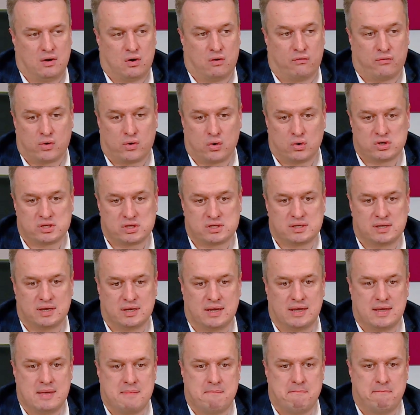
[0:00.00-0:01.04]
Of course,
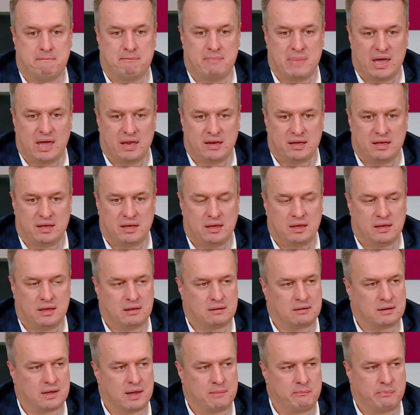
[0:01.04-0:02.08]

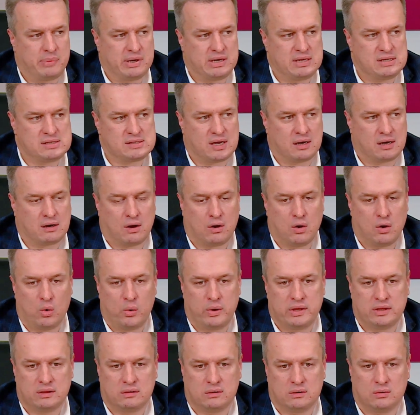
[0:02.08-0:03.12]
many companies are
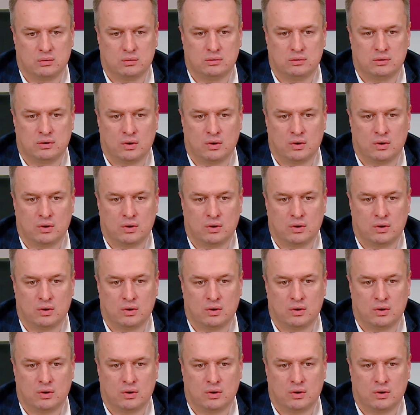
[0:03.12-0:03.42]
going to